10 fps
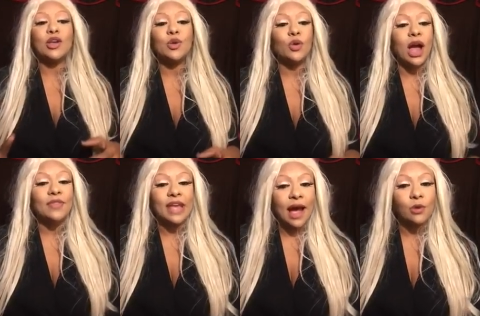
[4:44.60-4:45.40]
you were
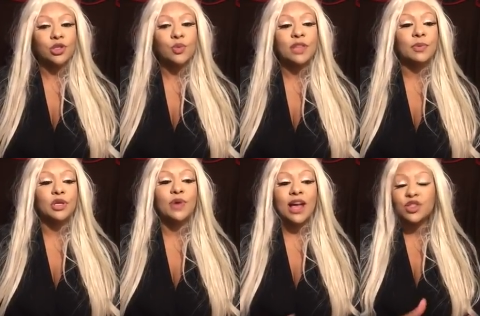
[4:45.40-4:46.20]
on the outs with, but
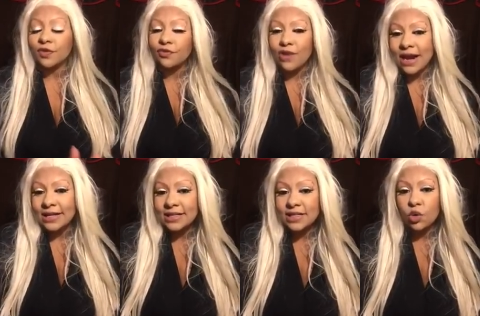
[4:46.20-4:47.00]
you guys are
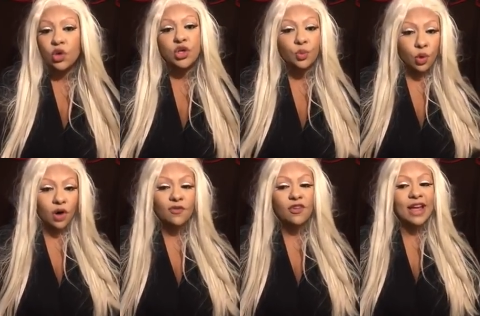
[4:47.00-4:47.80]
friends, or you
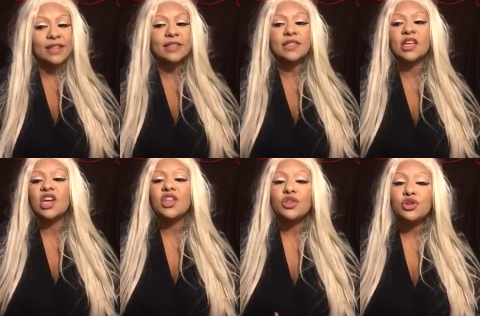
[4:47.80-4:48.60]
were friends.
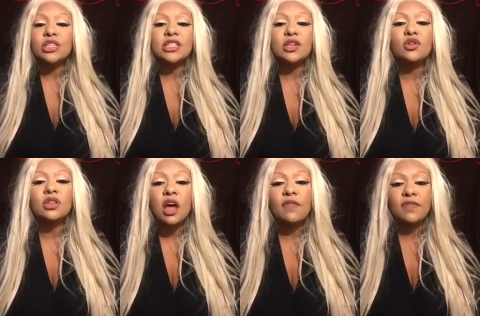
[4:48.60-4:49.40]
There's still
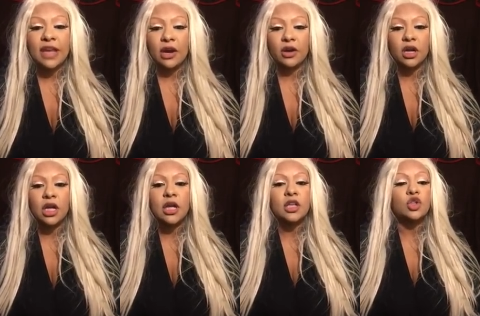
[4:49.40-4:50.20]
love there.
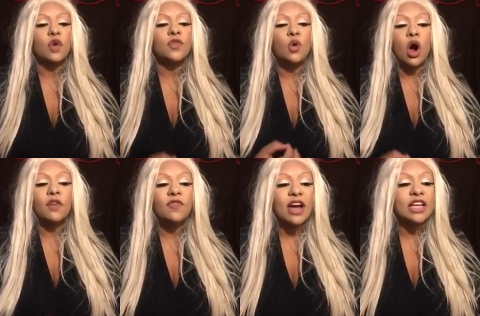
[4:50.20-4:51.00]
So if you
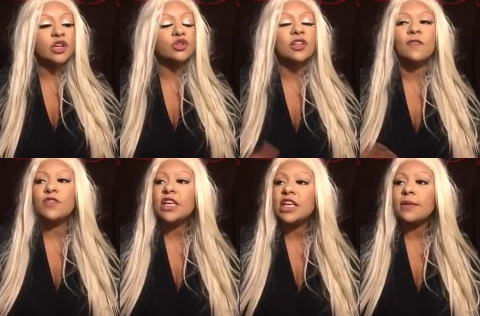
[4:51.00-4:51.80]
are finding yourself
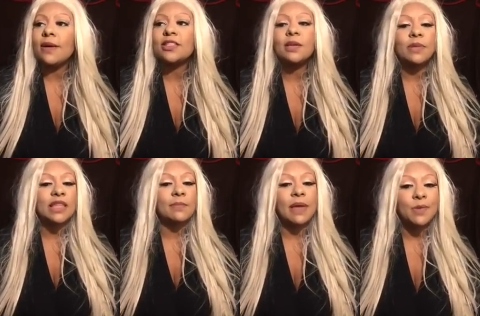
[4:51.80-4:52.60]
thinking about
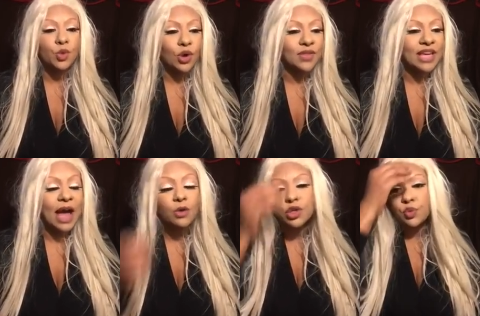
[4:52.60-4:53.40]
somebody that maybe you were on the
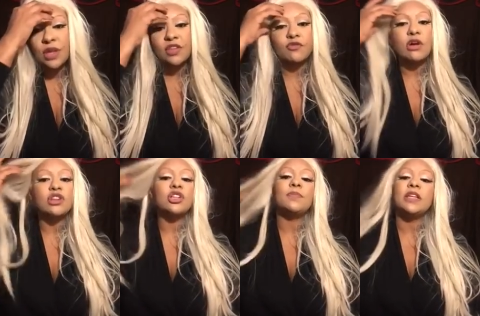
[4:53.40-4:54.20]
outs with, a
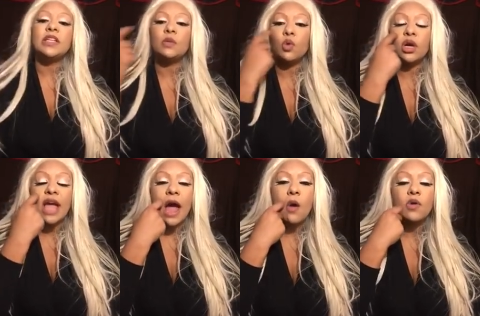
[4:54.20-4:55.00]
friendship that didn't work
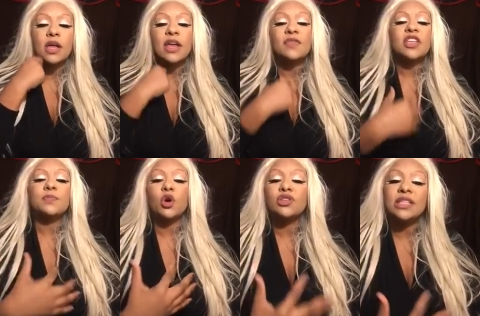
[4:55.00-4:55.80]
out, this
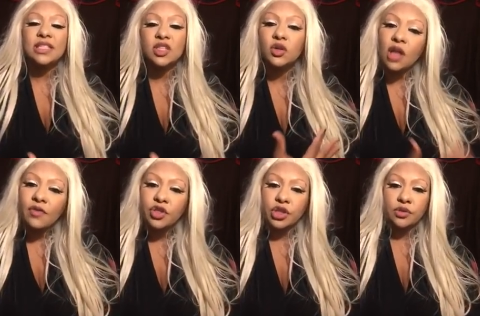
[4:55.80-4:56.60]
person still
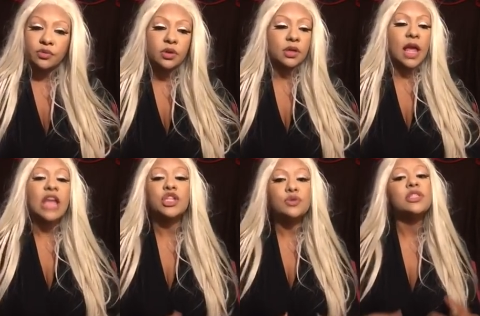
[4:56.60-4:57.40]
loves you,
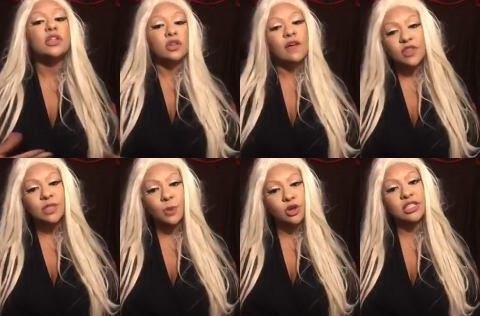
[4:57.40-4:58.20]
and you still love
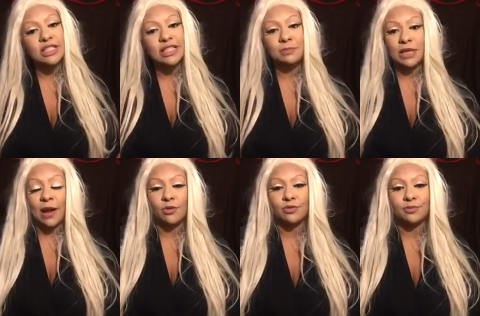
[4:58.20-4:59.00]
this person deep down.